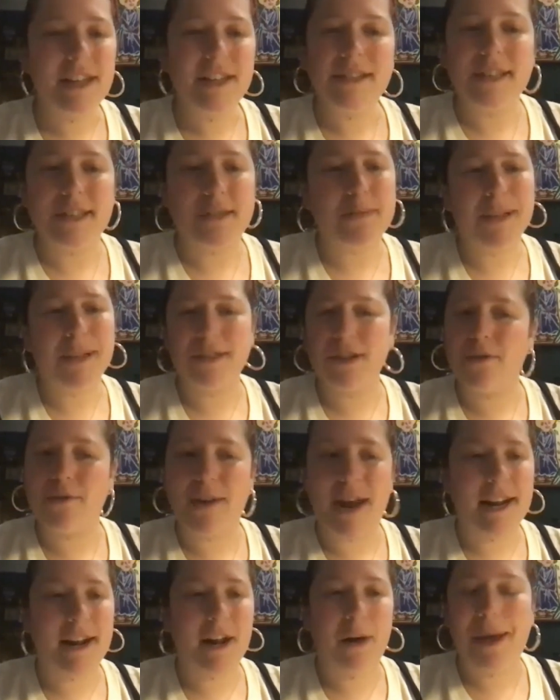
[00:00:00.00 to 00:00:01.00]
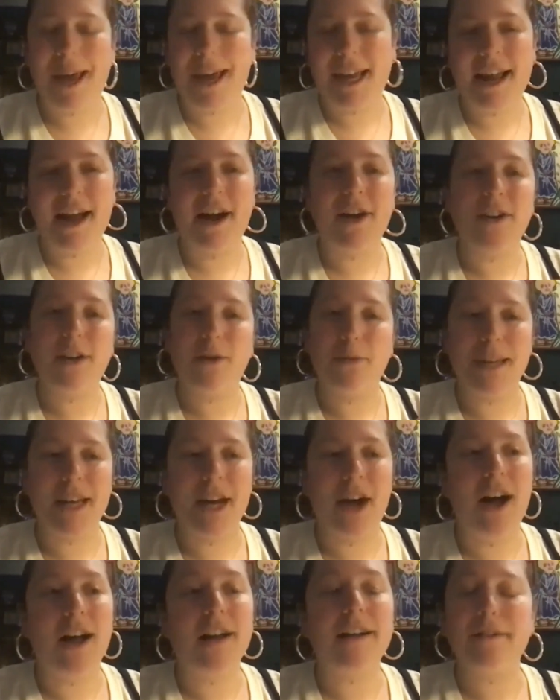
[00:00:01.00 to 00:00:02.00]
6 months, I'll write it, I'll bang it out, it'll be
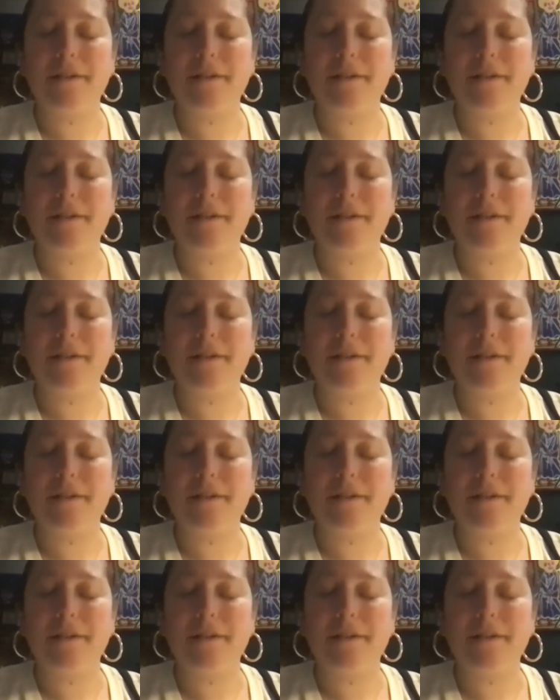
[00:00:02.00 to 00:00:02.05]
gone.